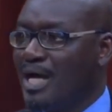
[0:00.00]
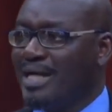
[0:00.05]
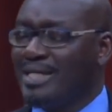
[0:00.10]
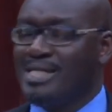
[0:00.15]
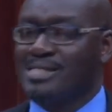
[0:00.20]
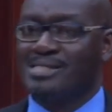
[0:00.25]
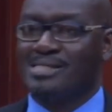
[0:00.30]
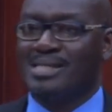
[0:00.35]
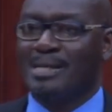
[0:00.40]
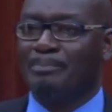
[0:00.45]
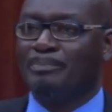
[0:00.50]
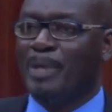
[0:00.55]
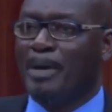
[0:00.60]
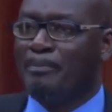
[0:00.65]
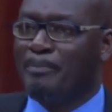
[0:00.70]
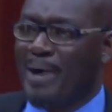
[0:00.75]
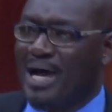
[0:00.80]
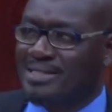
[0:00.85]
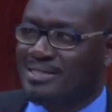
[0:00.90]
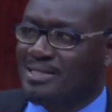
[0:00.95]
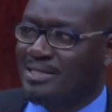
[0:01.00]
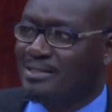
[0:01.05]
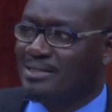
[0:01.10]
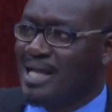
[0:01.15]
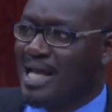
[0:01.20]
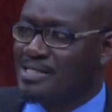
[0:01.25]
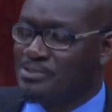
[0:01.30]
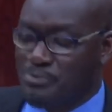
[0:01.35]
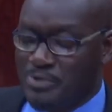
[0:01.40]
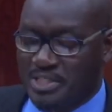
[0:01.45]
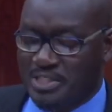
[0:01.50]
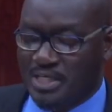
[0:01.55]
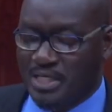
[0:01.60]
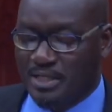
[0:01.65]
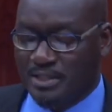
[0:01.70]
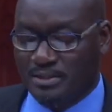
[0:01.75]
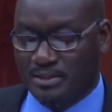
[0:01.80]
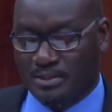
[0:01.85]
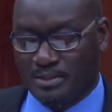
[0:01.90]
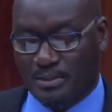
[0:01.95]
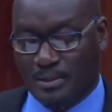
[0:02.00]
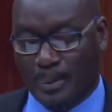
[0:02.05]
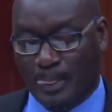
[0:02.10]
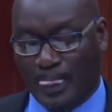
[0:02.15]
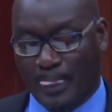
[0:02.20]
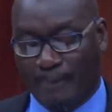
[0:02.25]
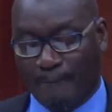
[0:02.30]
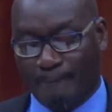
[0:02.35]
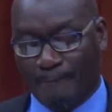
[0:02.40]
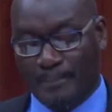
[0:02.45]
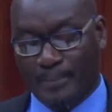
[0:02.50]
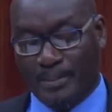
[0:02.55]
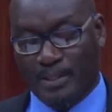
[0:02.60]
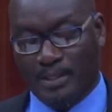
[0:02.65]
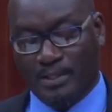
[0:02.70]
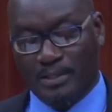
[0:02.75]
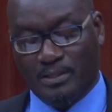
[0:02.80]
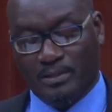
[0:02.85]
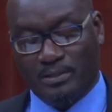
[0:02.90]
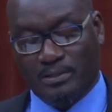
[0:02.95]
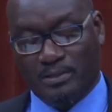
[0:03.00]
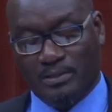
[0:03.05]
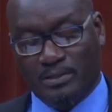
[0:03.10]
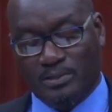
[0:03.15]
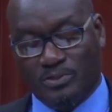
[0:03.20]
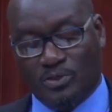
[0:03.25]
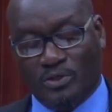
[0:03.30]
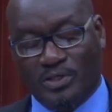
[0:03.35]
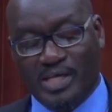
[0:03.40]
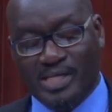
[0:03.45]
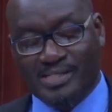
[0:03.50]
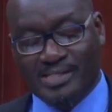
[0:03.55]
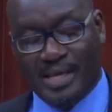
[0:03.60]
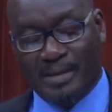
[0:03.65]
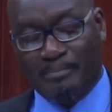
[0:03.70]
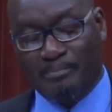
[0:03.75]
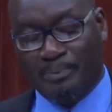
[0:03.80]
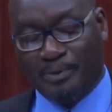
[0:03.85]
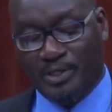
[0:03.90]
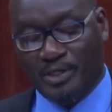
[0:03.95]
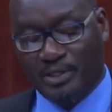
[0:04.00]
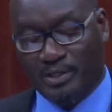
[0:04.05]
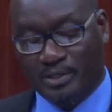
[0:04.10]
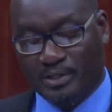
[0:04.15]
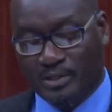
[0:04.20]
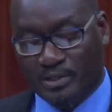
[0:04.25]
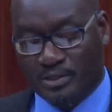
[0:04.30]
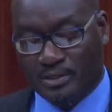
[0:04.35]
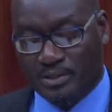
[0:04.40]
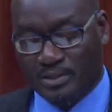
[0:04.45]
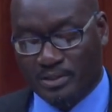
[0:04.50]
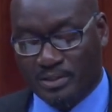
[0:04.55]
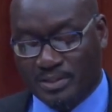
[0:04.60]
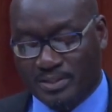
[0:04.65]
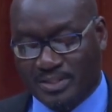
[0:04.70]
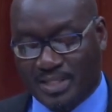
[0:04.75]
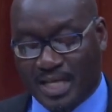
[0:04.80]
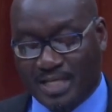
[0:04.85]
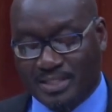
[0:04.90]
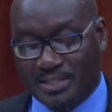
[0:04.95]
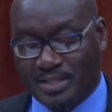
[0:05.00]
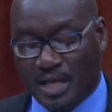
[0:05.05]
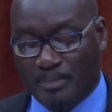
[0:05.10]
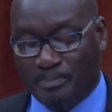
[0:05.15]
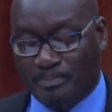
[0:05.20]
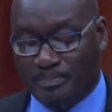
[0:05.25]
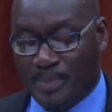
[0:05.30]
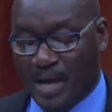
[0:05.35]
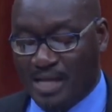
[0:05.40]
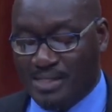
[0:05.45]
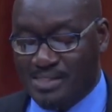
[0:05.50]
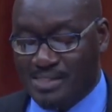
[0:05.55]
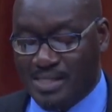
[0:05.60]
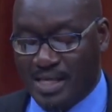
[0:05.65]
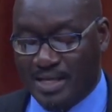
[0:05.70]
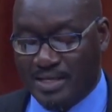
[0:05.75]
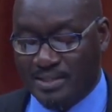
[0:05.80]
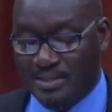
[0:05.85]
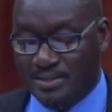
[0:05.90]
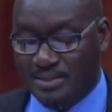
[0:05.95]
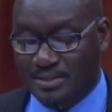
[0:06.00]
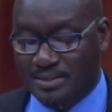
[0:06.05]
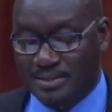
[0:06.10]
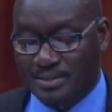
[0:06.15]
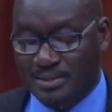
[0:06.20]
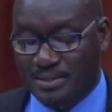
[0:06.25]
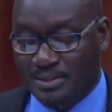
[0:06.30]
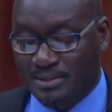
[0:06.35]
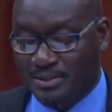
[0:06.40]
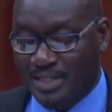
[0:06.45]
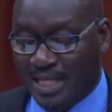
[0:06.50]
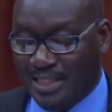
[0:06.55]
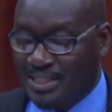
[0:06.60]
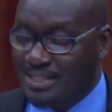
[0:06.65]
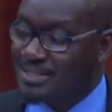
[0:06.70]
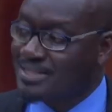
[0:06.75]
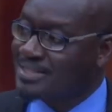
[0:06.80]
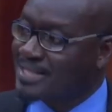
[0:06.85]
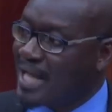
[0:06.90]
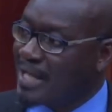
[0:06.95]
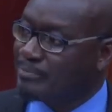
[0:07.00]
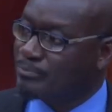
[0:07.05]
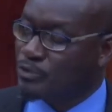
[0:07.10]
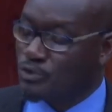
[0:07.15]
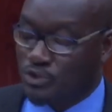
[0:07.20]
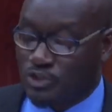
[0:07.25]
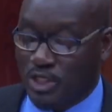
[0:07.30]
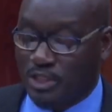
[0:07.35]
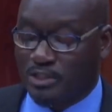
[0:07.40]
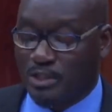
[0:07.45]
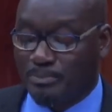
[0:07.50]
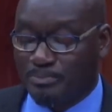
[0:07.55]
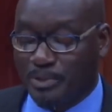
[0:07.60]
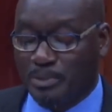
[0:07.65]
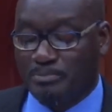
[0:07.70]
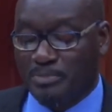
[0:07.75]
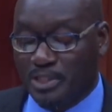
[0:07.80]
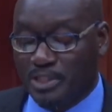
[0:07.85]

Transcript: and the pattern has returned. So this MP stands up and says that it's time to shut up the